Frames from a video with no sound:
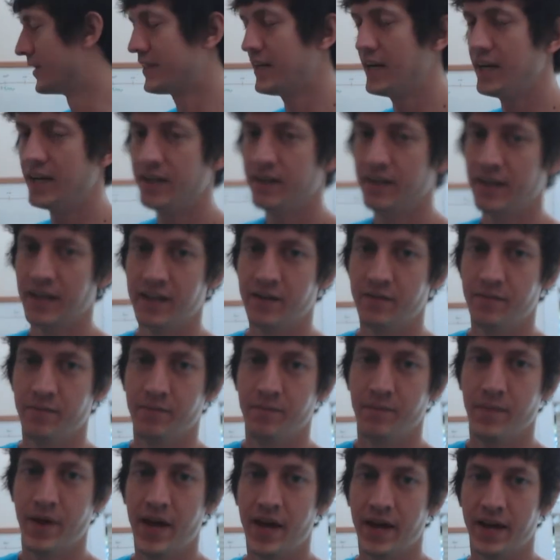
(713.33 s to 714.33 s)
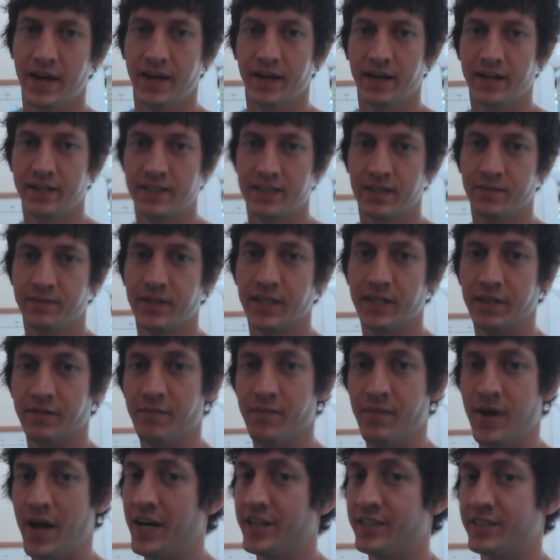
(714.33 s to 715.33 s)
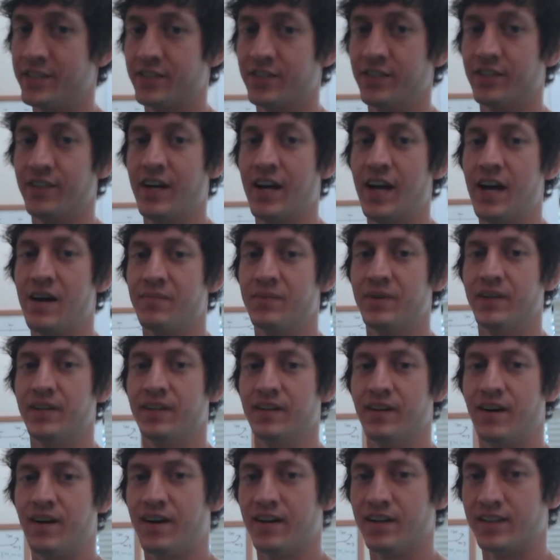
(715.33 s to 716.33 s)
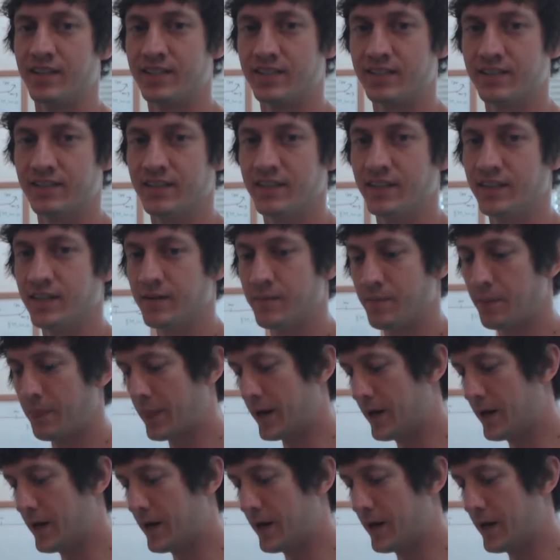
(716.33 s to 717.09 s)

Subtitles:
but then in May, something magical happened. Honestly,